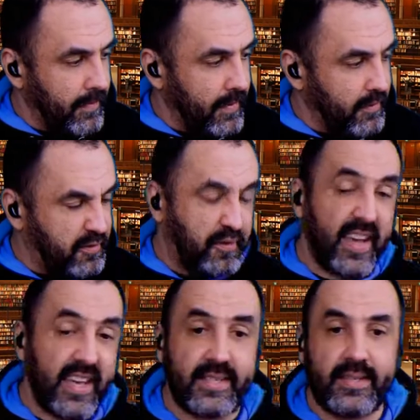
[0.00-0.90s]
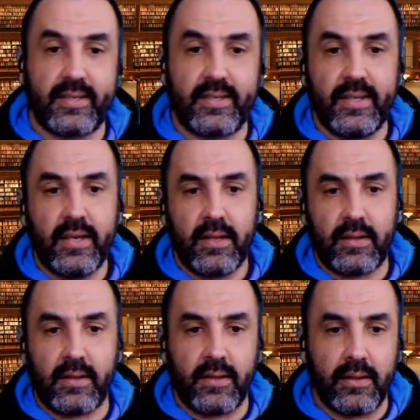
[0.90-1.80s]
face
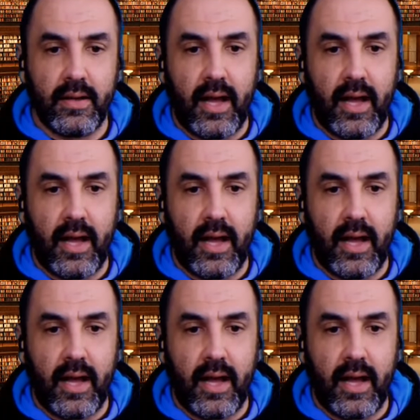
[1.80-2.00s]
the